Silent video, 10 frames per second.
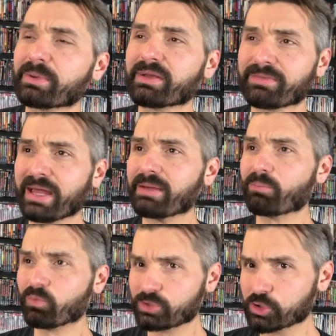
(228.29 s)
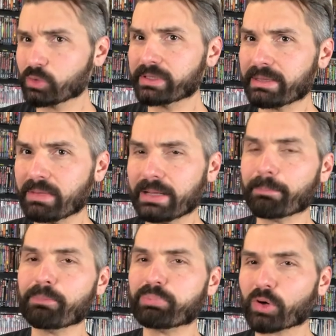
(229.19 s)
But if they truly
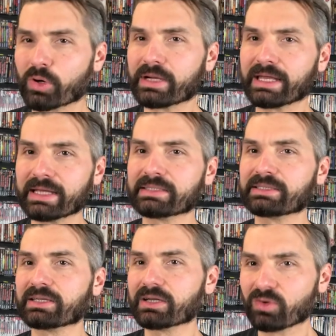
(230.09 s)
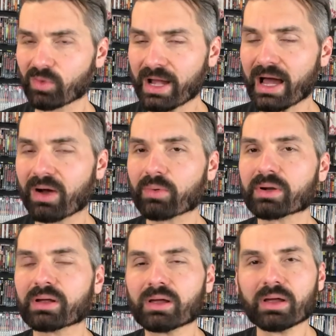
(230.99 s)
mean burning it to the ground,